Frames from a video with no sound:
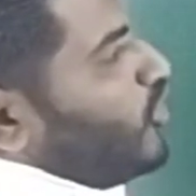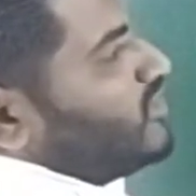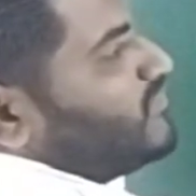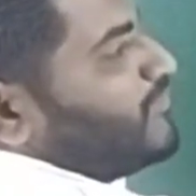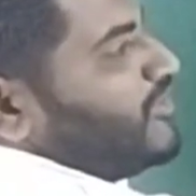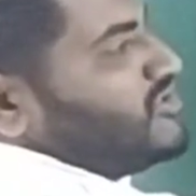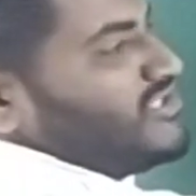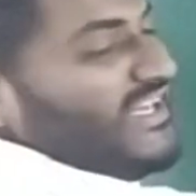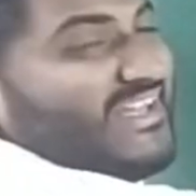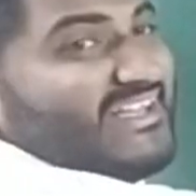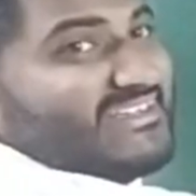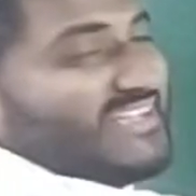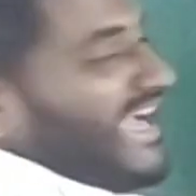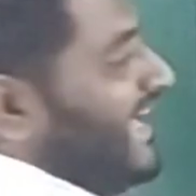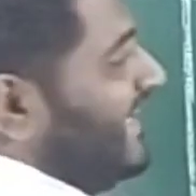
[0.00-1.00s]
fourth position,
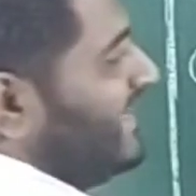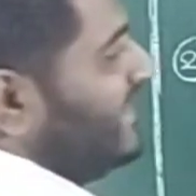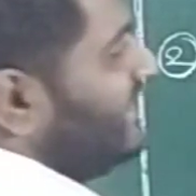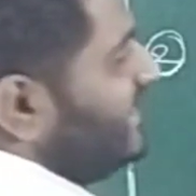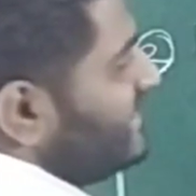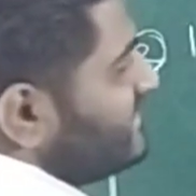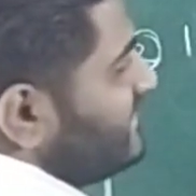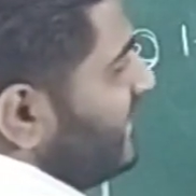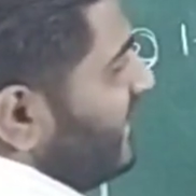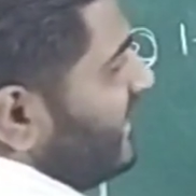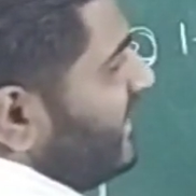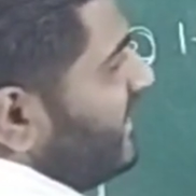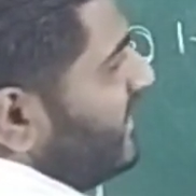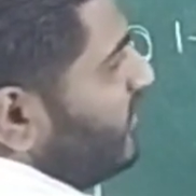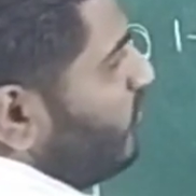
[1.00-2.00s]
ethyl.
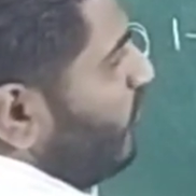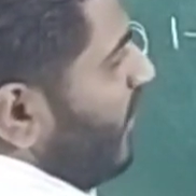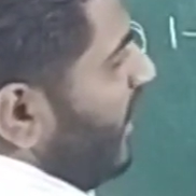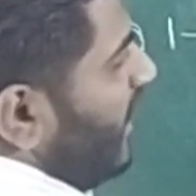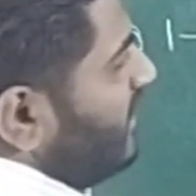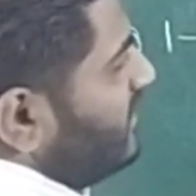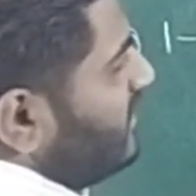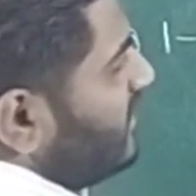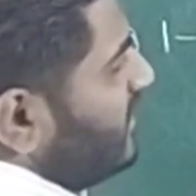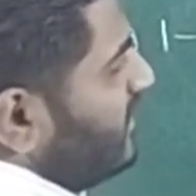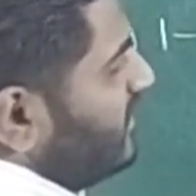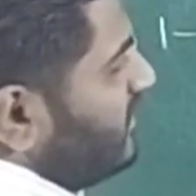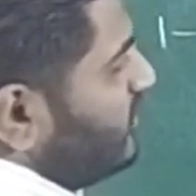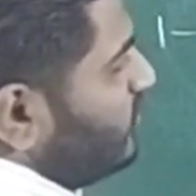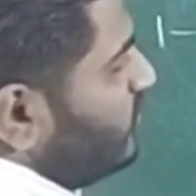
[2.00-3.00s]
See, 1,
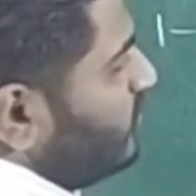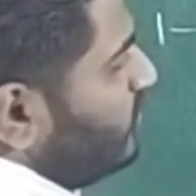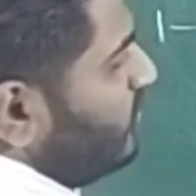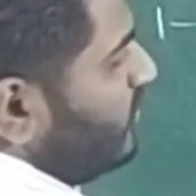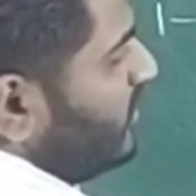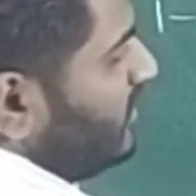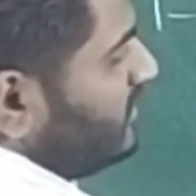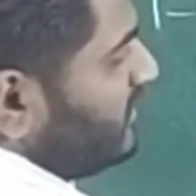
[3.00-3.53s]
2,